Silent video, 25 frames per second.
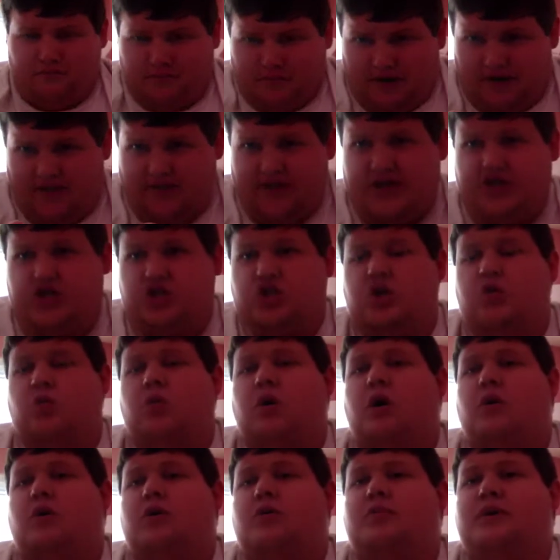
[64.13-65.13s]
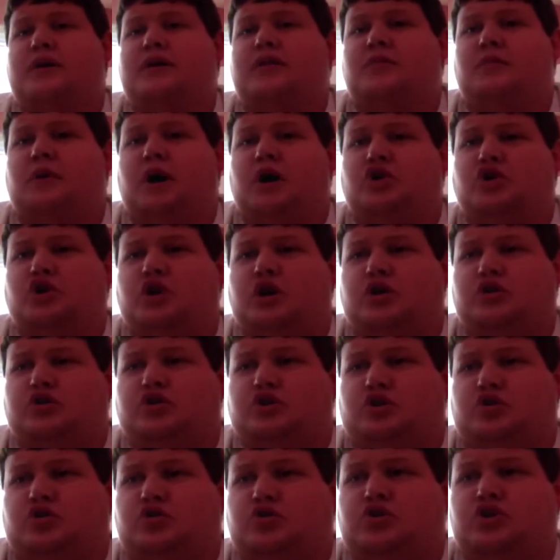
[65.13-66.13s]
eventually what would be the Montreal
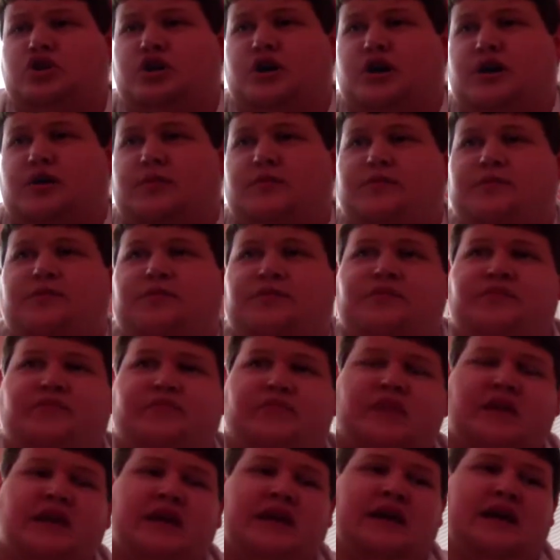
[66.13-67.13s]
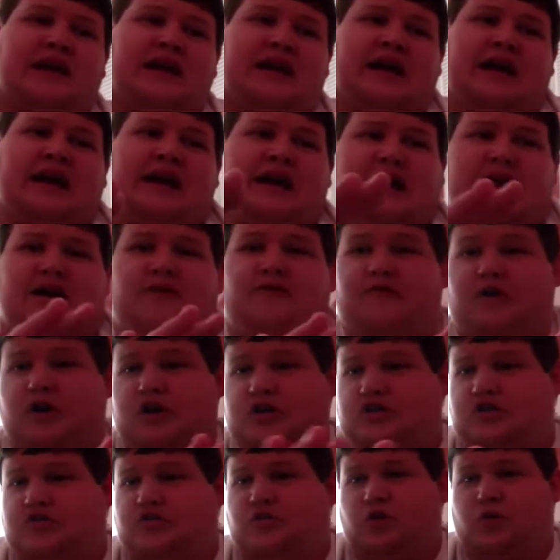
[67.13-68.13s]
Screwjob. Now,
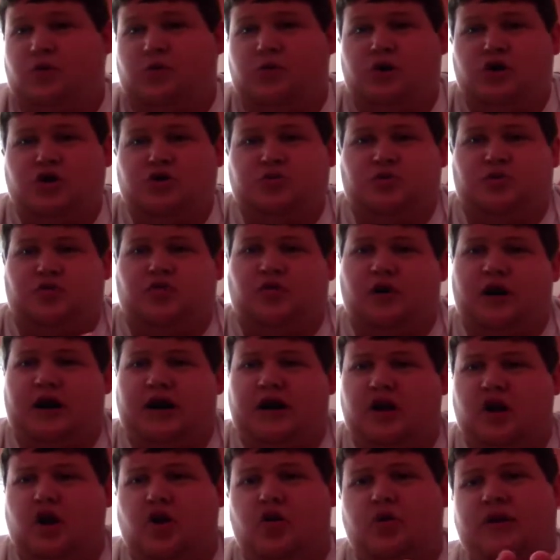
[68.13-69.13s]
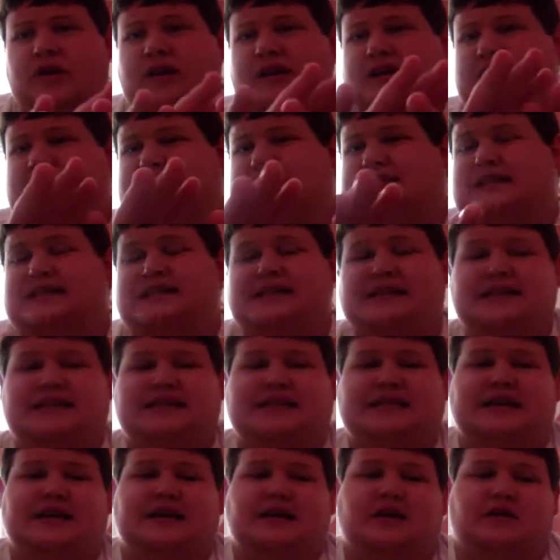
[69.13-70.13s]
first and foremost, before I go into
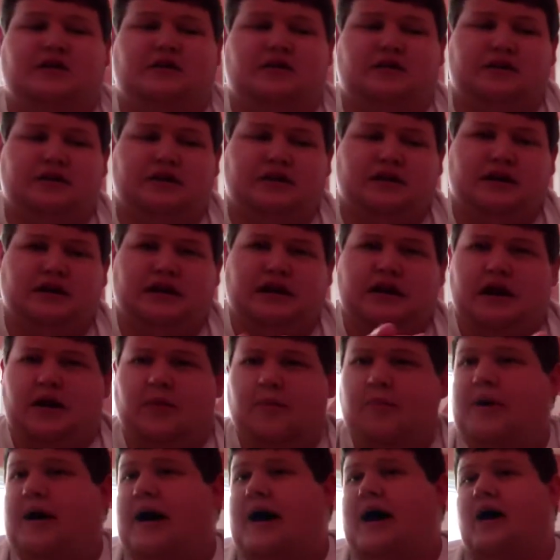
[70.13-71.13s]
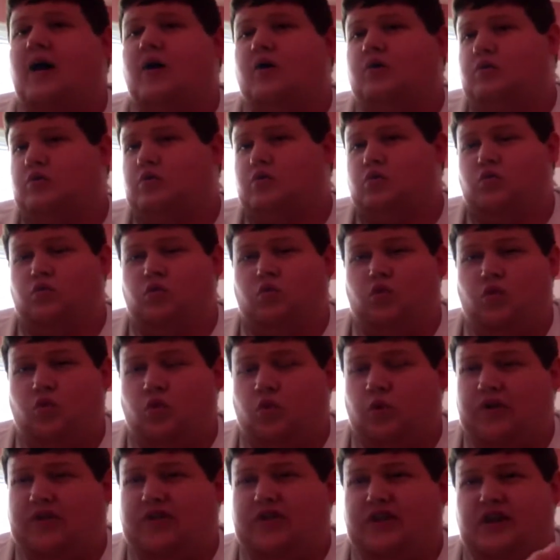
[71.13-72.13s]
detail about
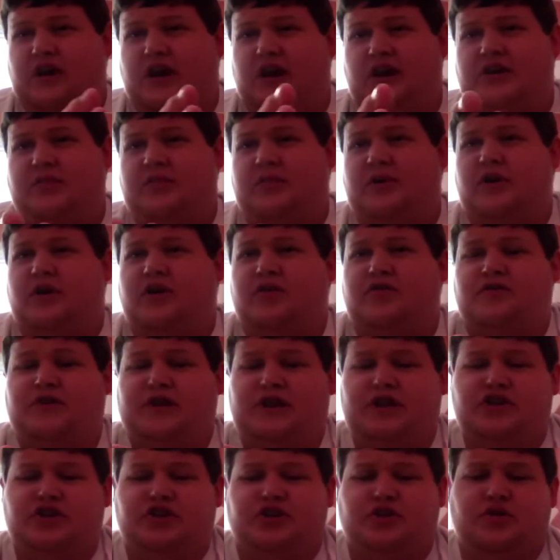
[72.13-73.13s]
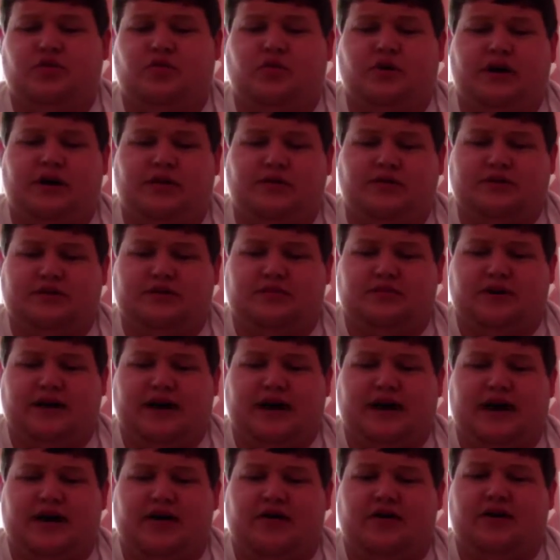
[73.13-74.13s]
what the documentary featured and what it was
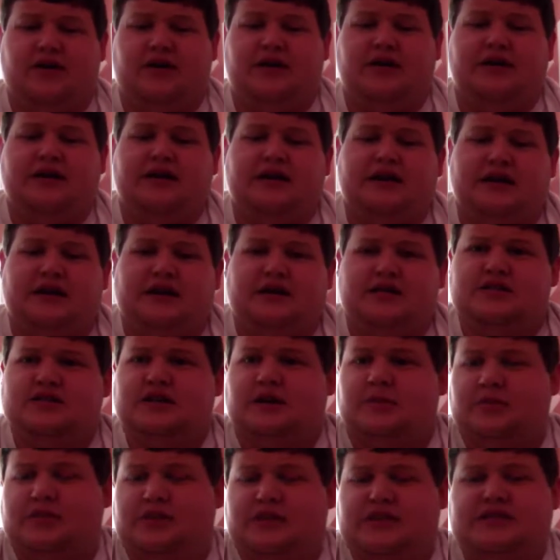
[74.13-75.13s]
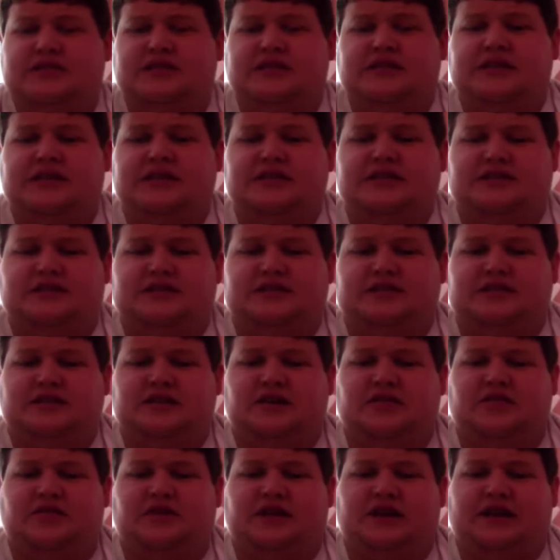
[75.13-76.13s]
about and some of the scenes and
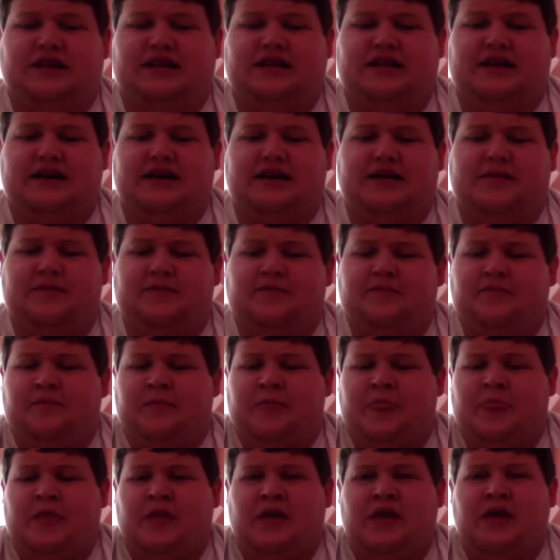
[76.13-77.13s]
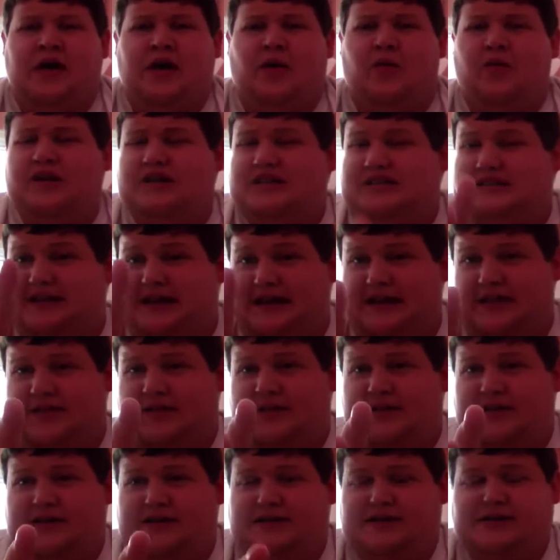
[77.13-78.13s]
stuff like that, I want to say
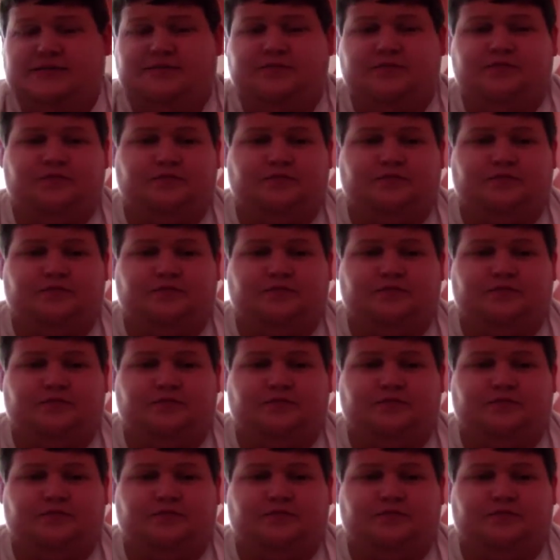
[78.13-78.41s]
this.